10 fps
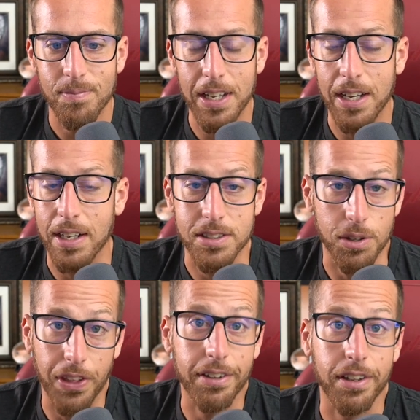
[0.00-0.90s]
Yeah. So
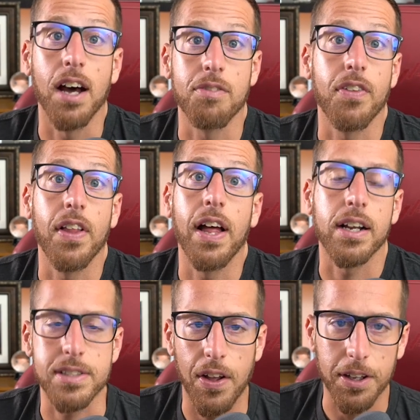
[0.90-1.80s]
thank God for that.
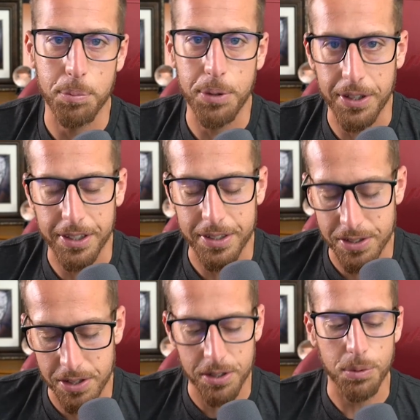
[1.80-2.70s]
Cause now I could be in a
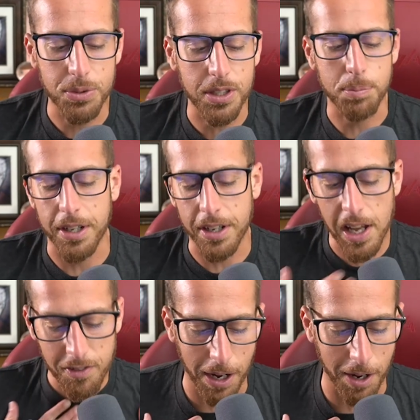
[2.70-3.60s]
consistent routine, but
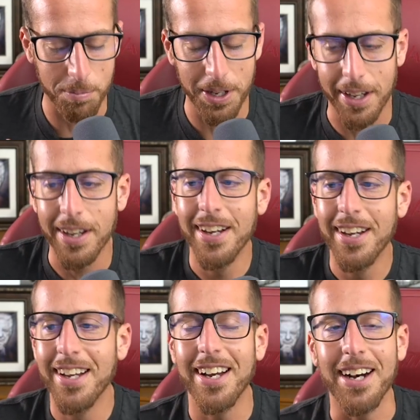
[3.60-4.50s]
enough about me.
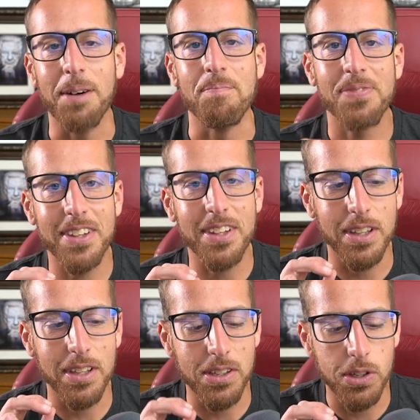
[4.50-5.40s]
Um,
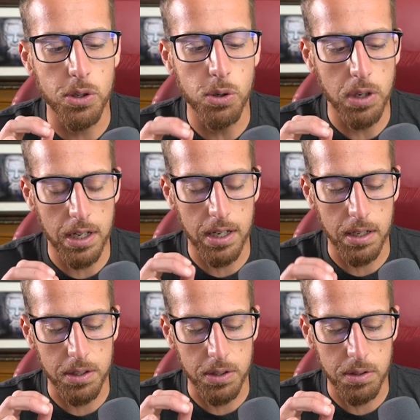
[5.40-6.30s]
you,
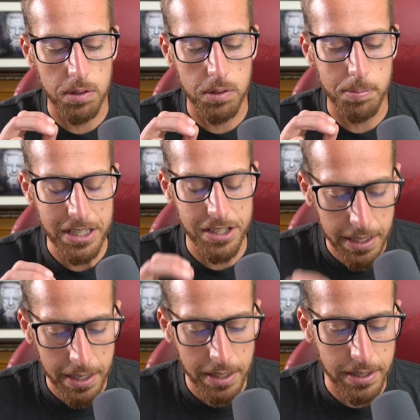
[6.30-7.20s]
uh, you mentioned
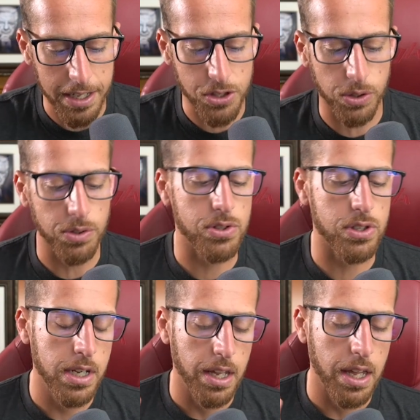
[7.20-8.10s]
Nina Teicholz
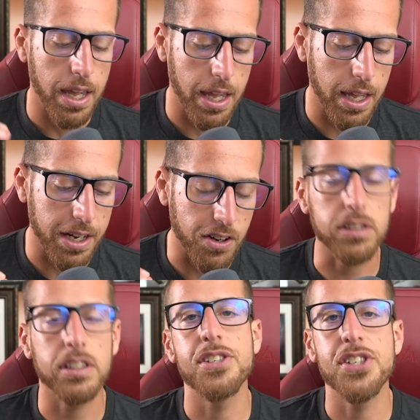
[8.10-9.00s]
and
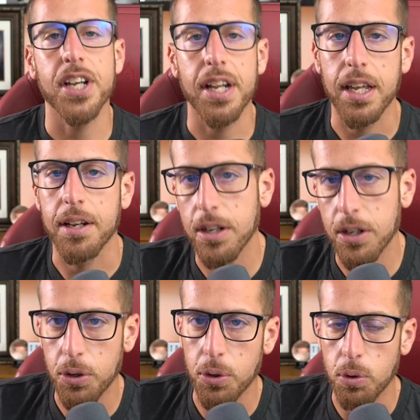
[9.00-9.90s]
Dr. Cate Shanahan,
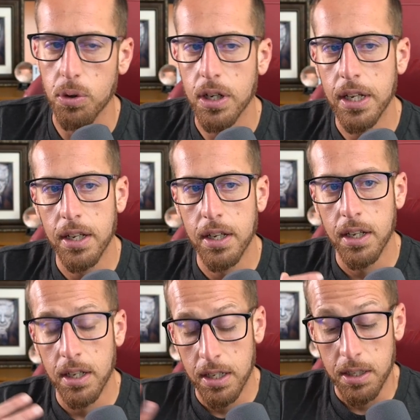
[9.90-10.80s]
who
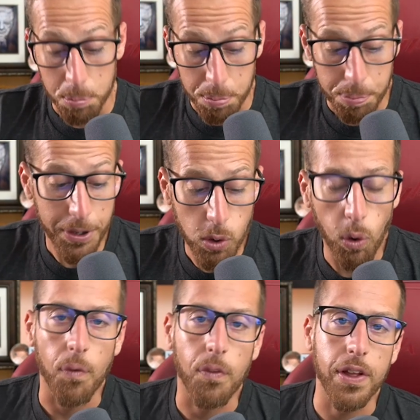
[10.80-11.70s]
pretty
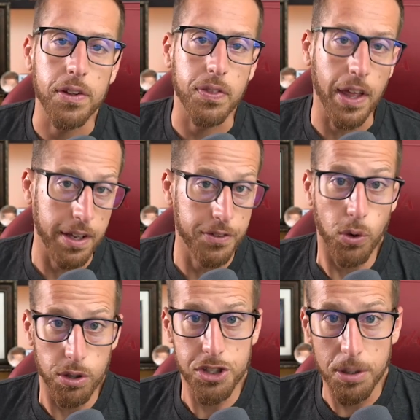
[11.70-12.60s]
cool they they
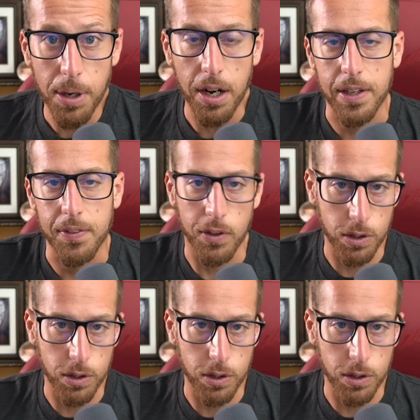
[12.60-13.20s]
endorsed your book and